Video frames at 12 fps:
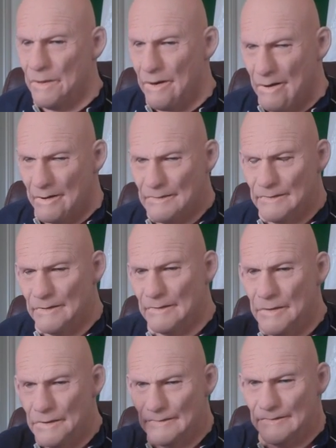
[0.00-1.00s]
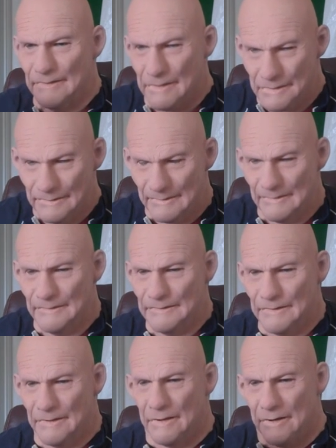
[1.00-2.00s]
Why did he put
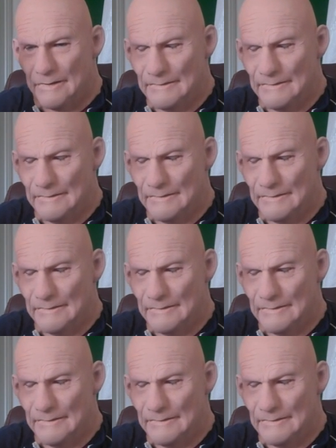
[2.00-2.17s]
silvers